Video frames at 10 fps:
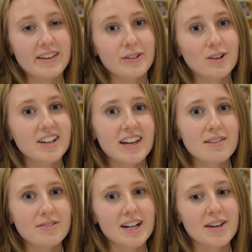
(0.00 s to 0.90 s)
If you're
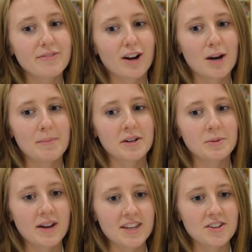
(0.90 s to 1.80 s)
looking for an
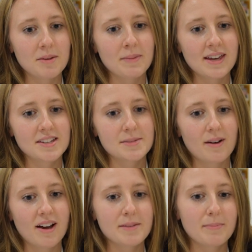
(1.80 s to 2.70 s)
environment where you can be
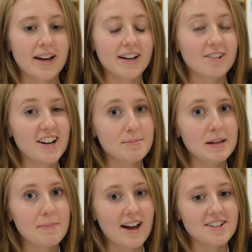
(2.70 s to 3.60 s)
inspired by
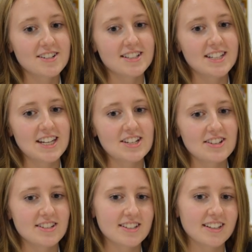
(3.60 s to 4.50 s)
incredibly passionate
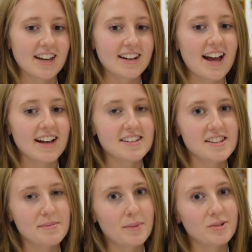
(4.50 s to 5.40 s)
teachers, can
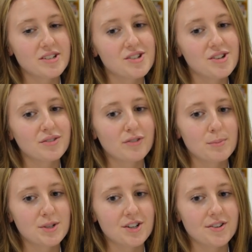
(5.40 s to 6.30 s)
access a multitude of
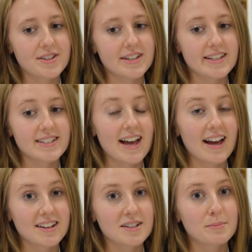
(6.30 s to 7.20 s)
opportunities,
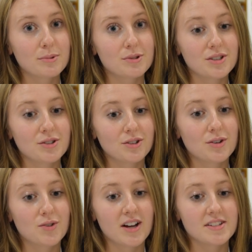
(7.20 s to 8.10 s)
and can broaden your
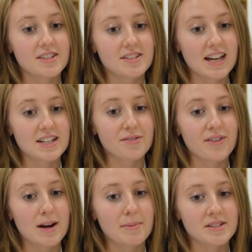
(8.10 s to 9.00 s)
horizons and
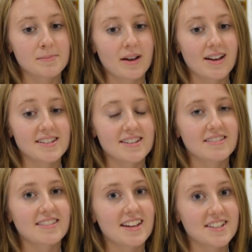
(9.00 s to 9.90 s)
develop as a
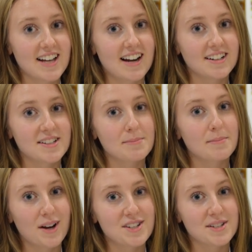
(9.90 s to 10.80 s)
person, then Challoners
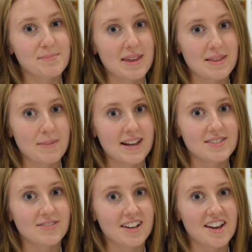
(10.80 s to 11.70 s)
might just be the
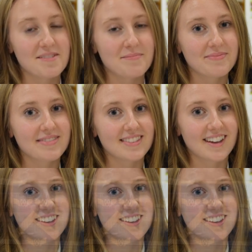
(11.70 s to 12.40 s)
place for you.